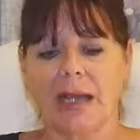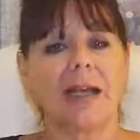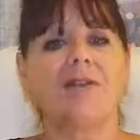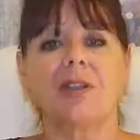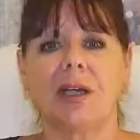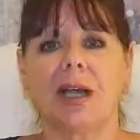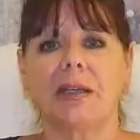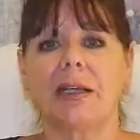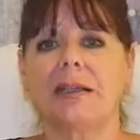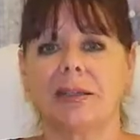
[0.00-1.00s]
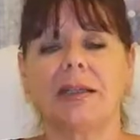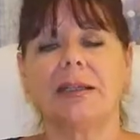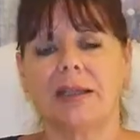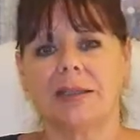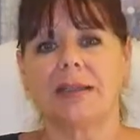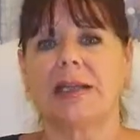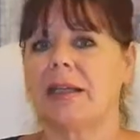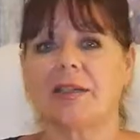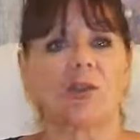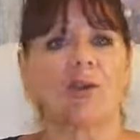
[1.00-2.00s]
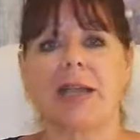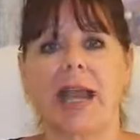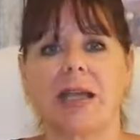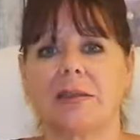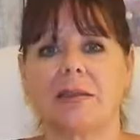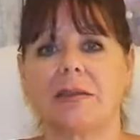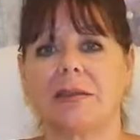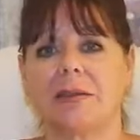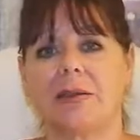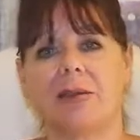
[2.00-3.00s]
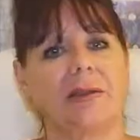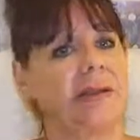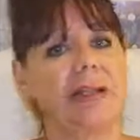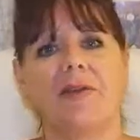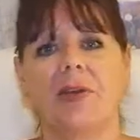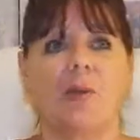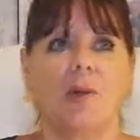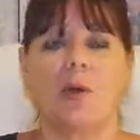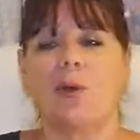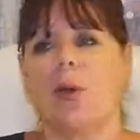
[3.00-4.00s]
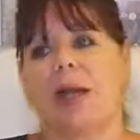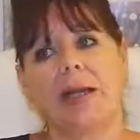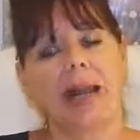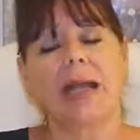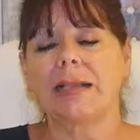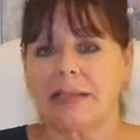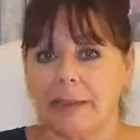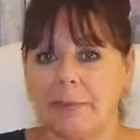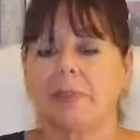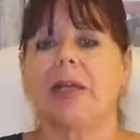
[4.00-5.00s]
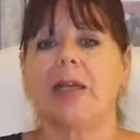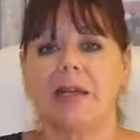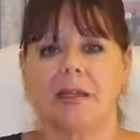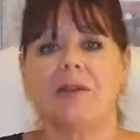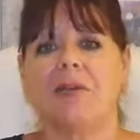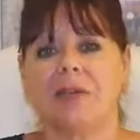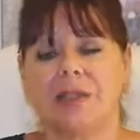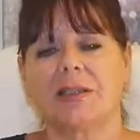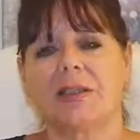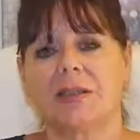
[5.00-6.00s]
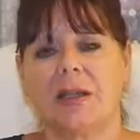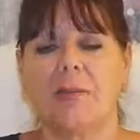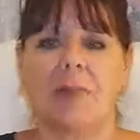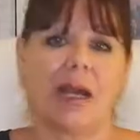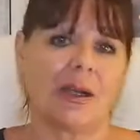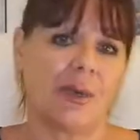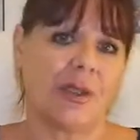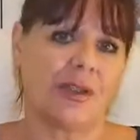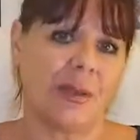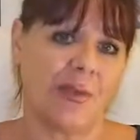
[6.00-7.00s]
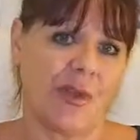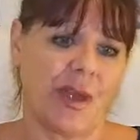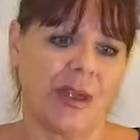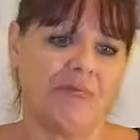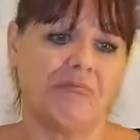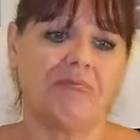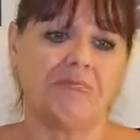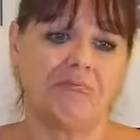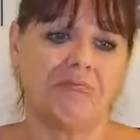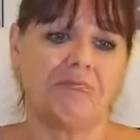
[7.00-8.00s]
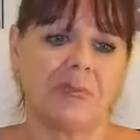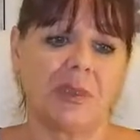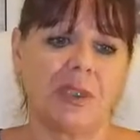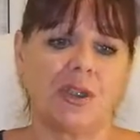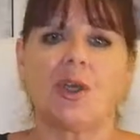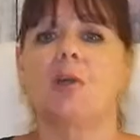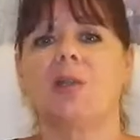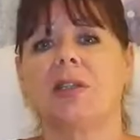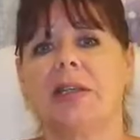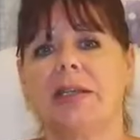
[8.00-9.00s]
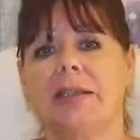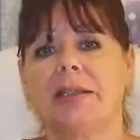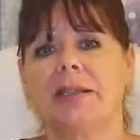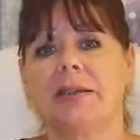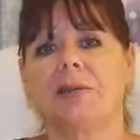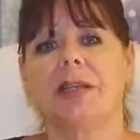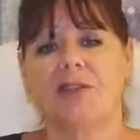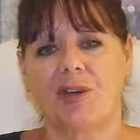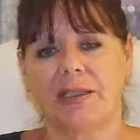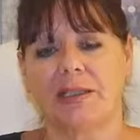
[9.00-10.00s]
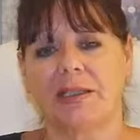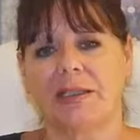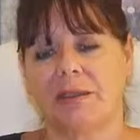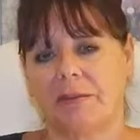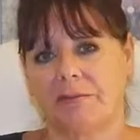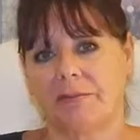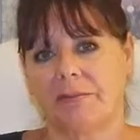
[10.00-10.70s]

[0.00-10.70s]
And after that, that's it. As I say, that's all he gets. Leave it, walk away next him if he doesn't come back with something that shows that he's interested.